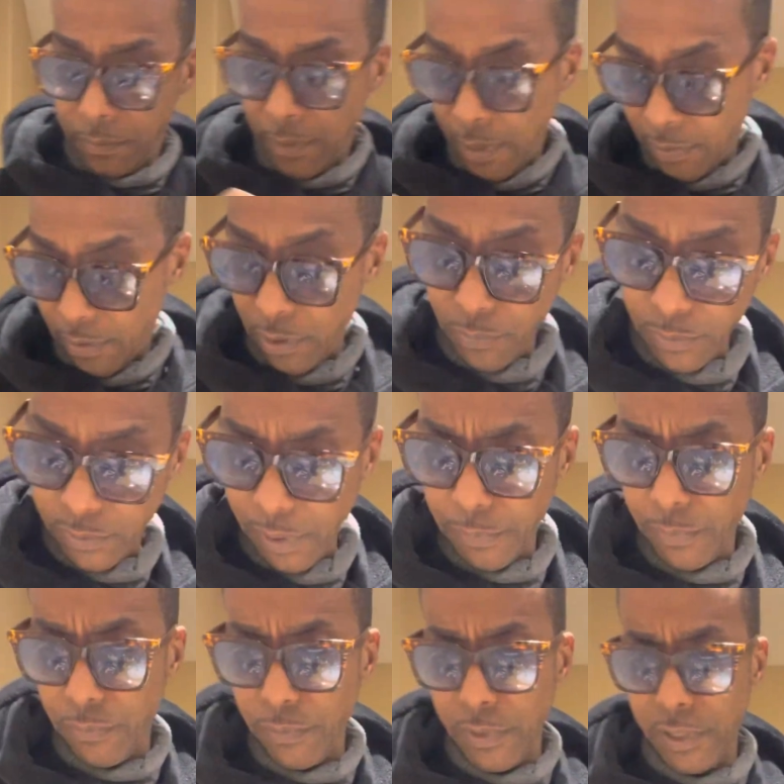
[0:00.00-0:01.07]
thought it was
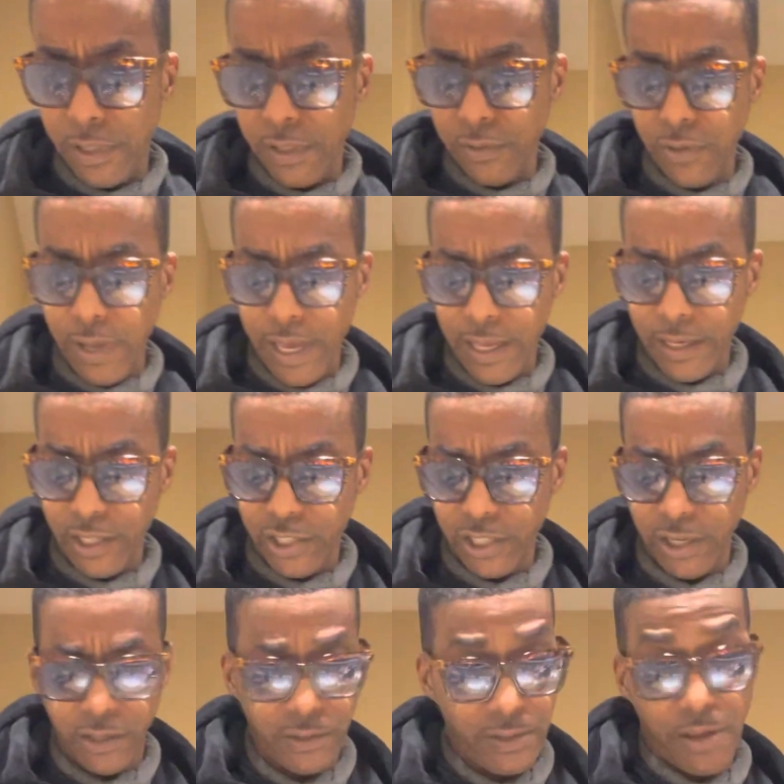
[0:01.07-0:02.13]
something really good, so I had to
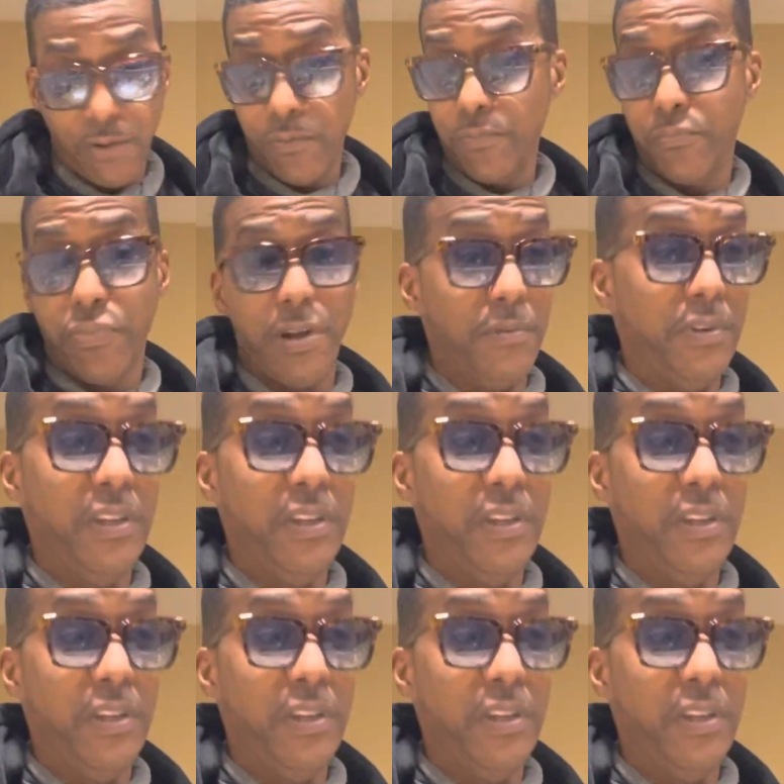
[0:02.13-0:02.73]
share it because I would probably